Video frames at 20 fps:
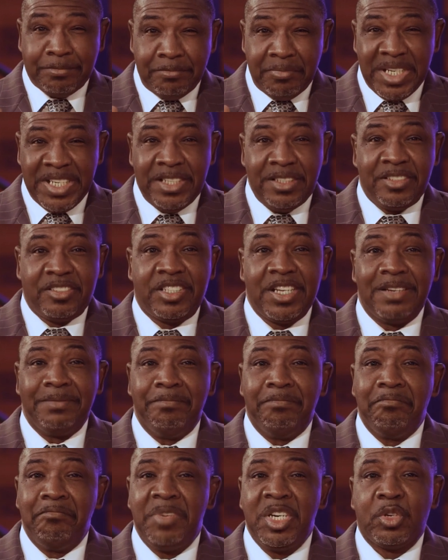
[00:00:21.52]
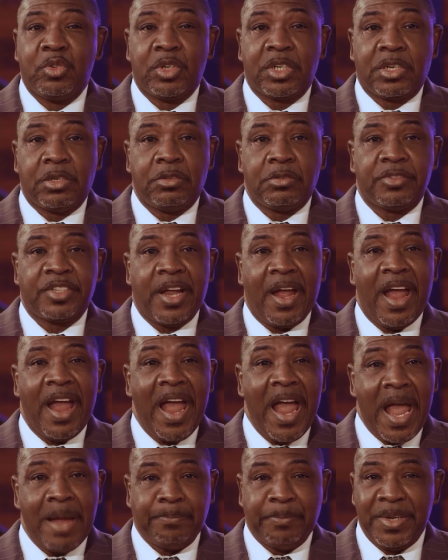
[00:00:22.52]
means that miracles are
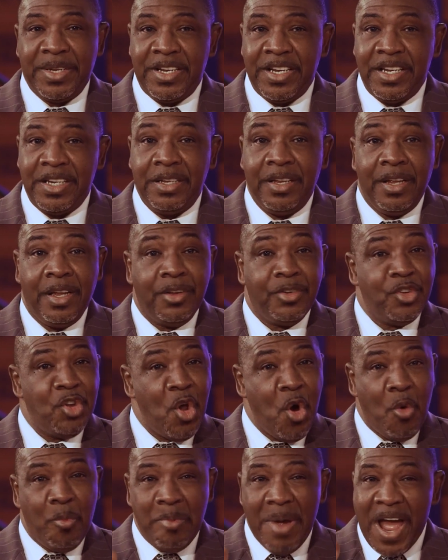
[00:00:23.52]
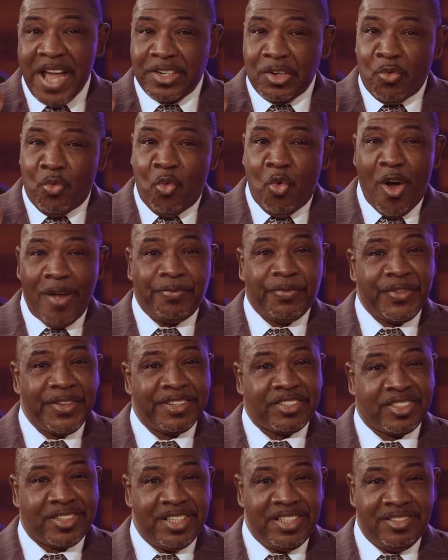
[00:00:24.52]
happening no matter what the
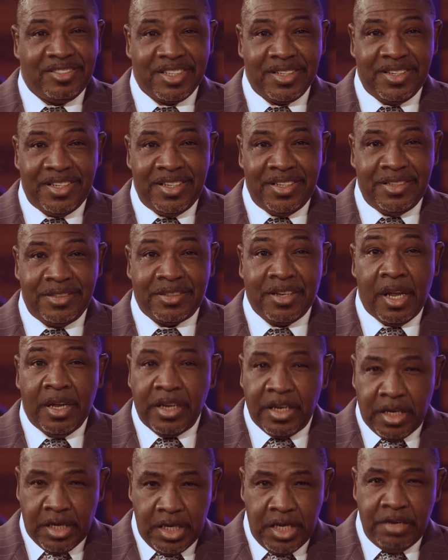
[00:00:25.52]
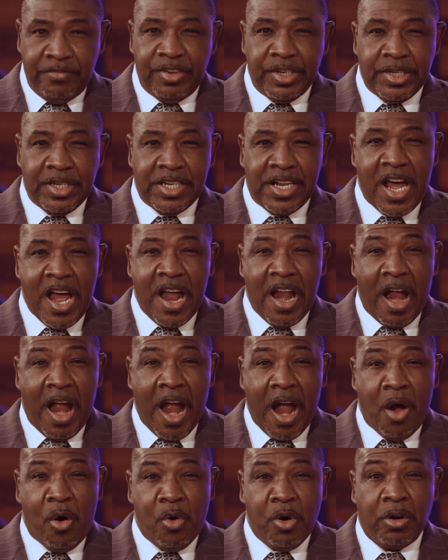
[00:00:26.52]
season is, even in our
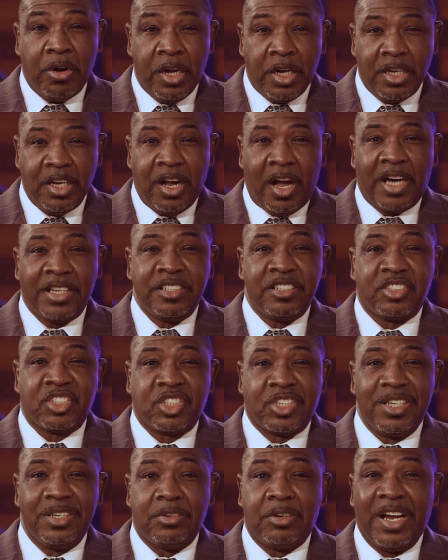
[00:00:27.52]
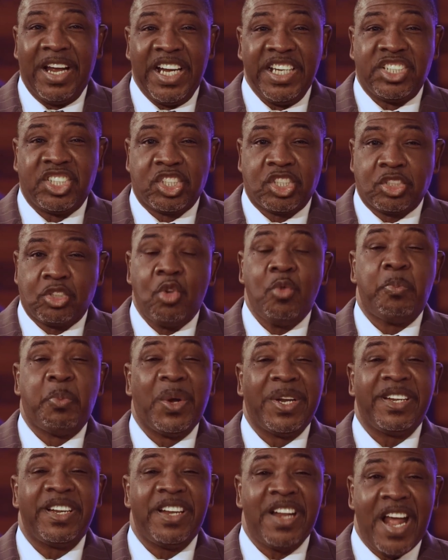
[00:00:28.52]
hour, God is still a
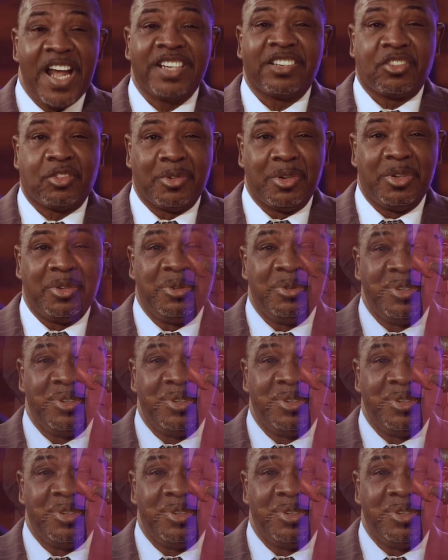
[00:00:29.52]
supernatural